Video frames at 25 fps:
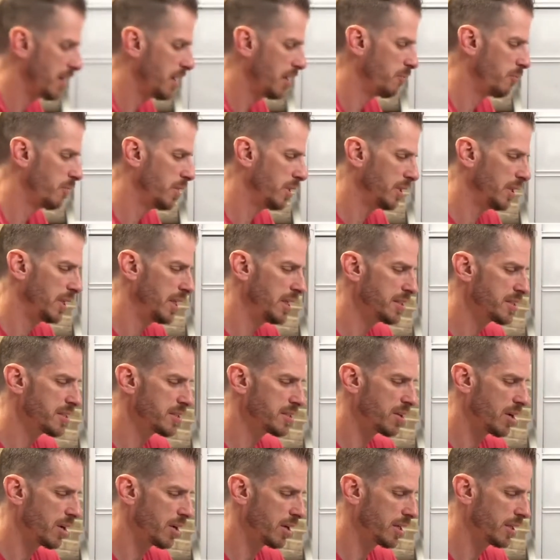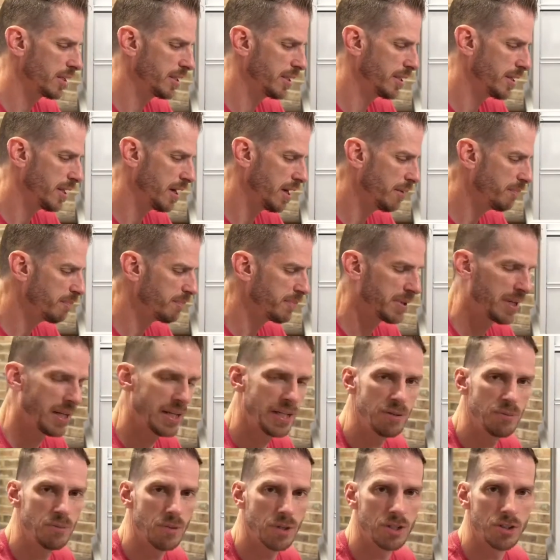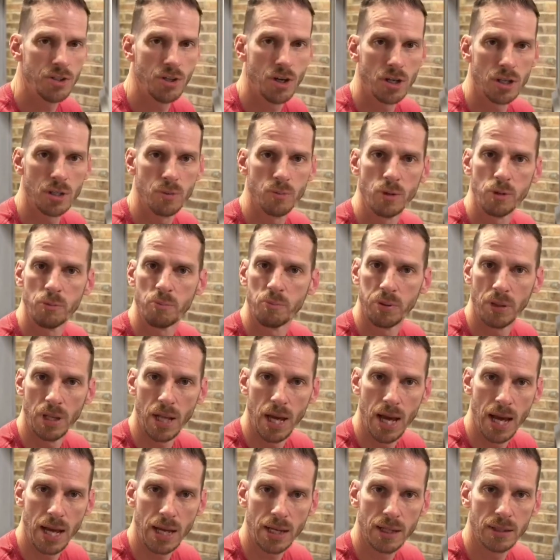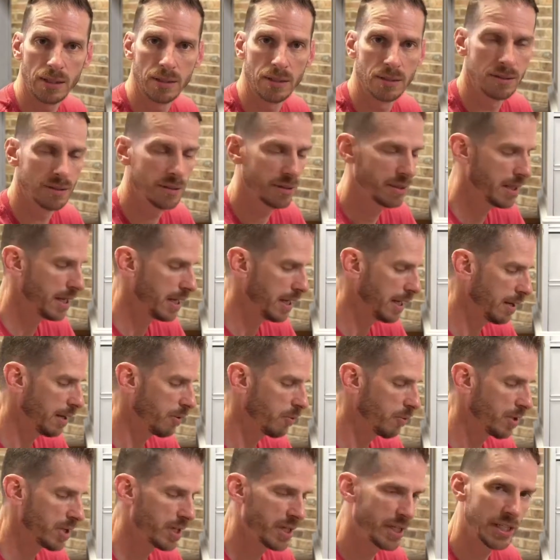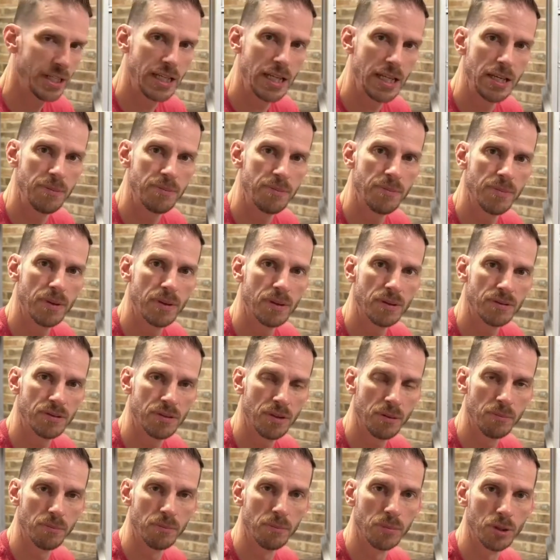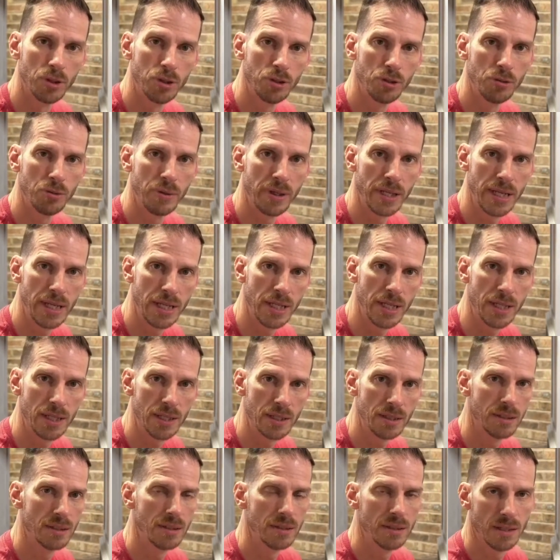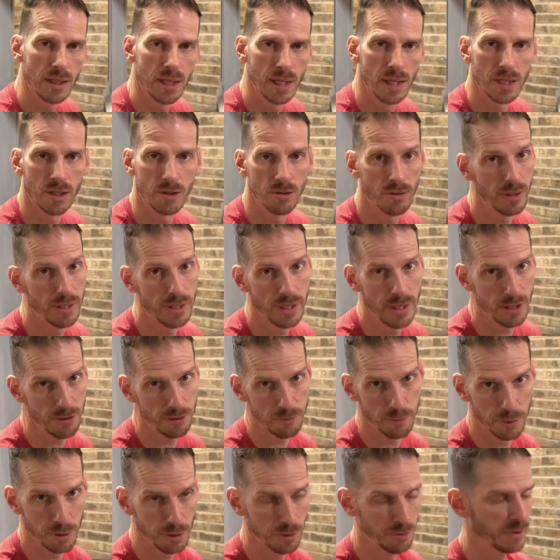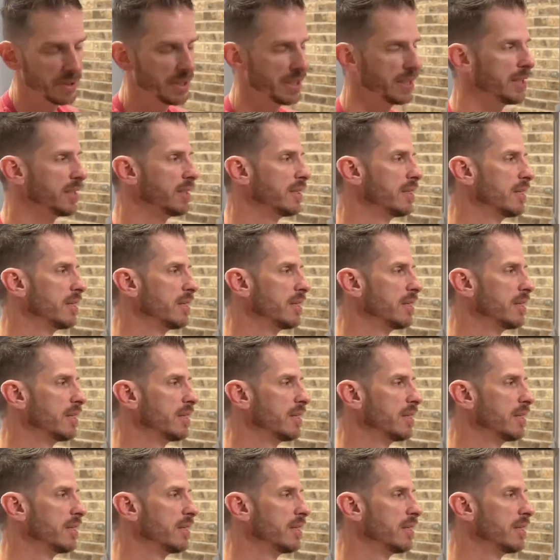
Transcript: well, let's darken it up, but I didn't want to darken with black, and I wanted to keep some blue in it, and green has blue in it.